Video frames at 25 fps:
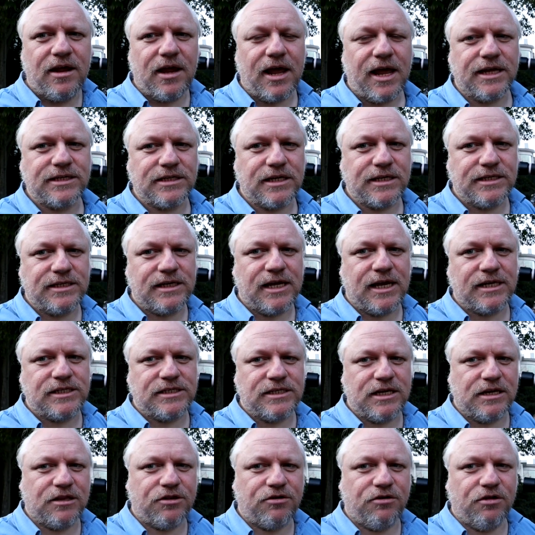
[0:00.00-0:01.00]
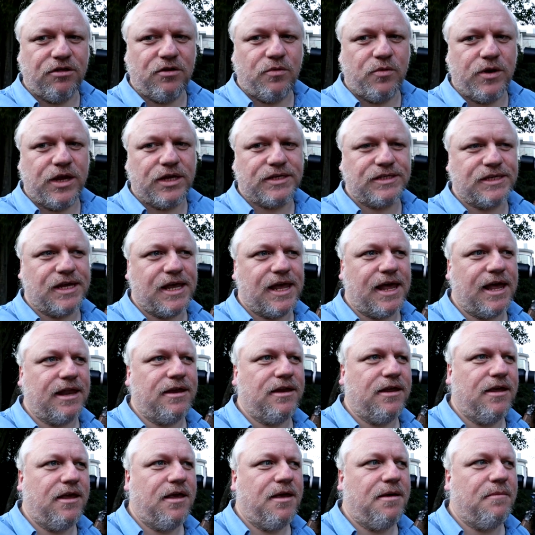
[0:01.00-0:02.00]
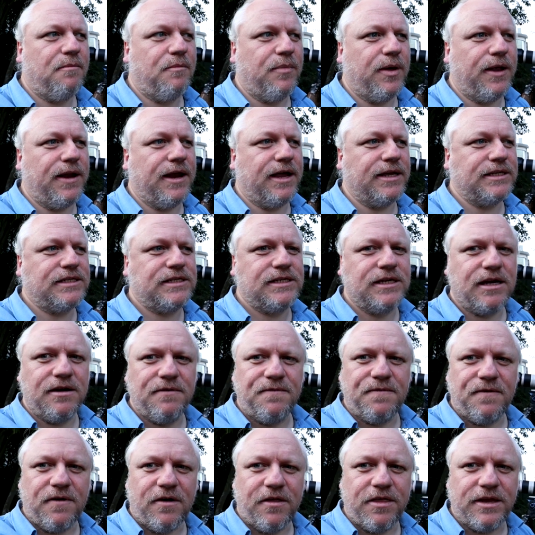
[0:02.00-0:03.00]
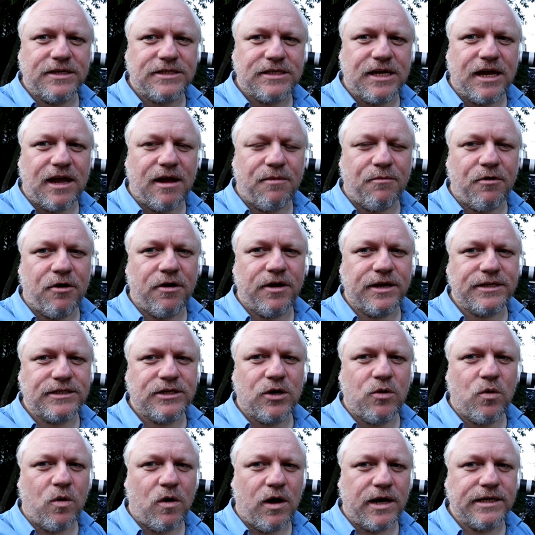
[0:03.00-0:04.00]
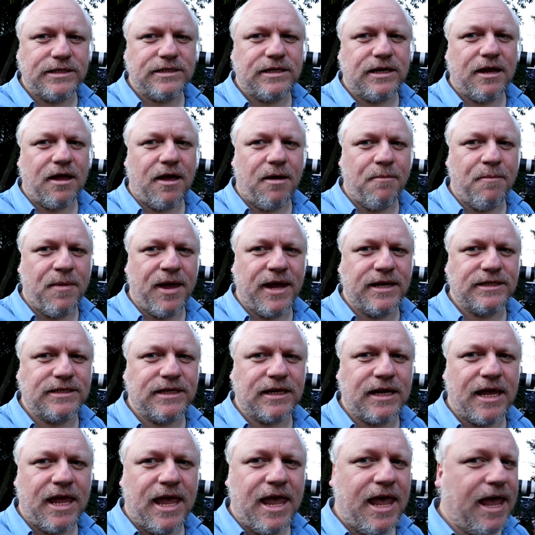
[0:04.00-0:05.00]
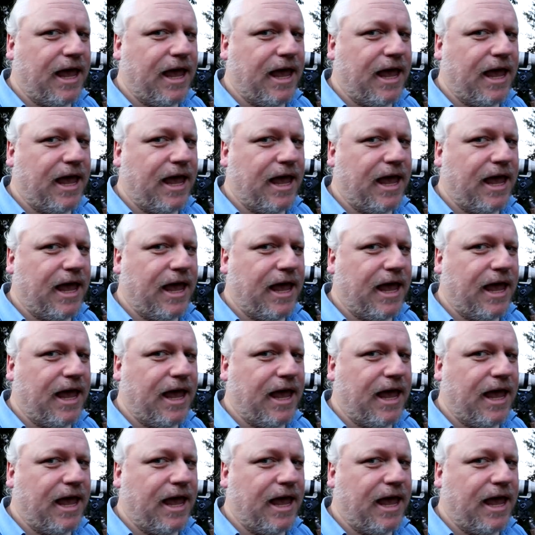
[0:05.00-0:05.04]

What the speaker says: as I test it through the weeks ahead, but so far this camera is quite amazing.